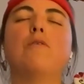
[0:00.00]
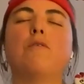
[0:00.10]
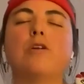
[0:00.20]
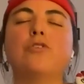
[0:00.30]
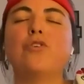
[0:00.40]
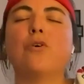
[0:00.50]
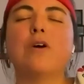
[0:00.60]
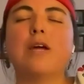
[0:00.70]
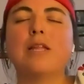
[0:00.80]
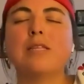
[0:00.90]
of our
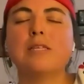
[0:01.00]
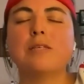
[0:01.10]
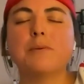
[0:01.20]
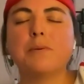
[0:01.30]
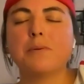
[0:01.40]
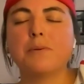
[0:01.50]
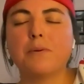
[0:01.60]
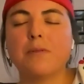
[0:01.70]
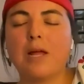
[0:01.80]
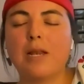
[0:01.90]
joints
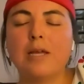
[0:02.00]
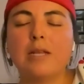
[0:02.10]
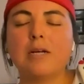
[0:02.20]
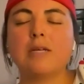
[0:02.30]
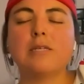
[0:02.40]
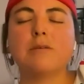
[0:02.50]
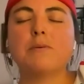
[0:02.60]
that lead us